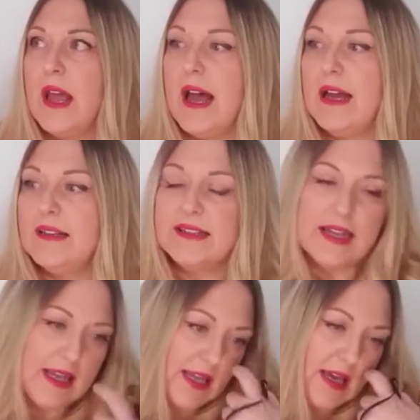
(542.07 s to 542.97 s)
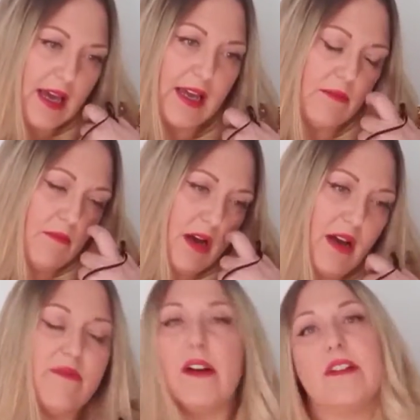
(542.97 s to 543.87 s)
and he came
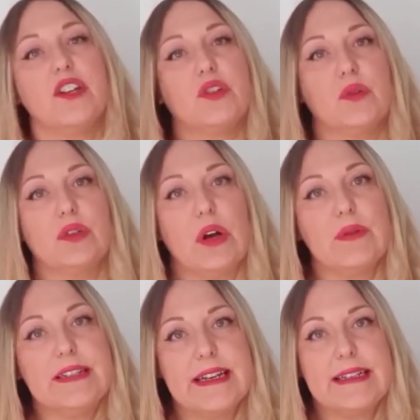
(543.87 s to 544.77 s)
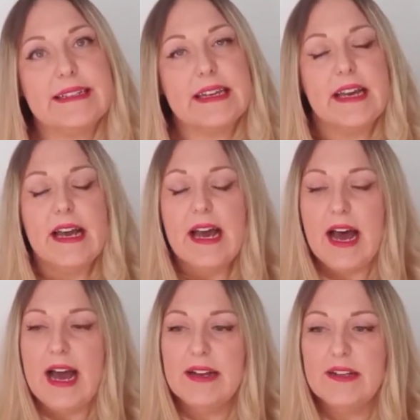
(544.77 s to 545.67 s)
at very short notice
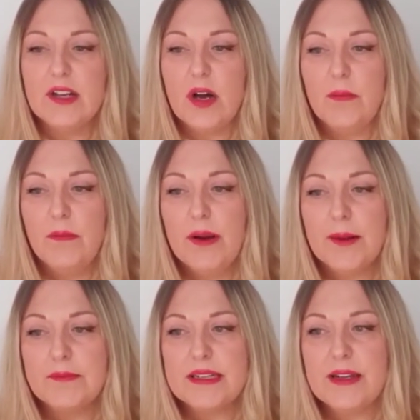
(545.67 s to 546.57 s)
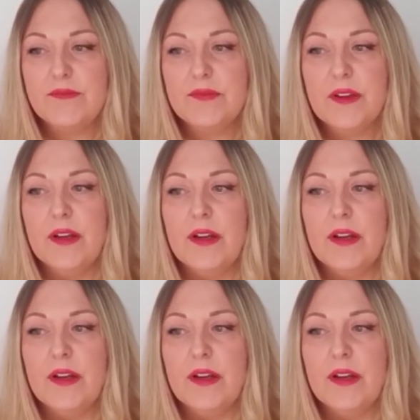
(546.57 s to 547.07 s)
and plumbed in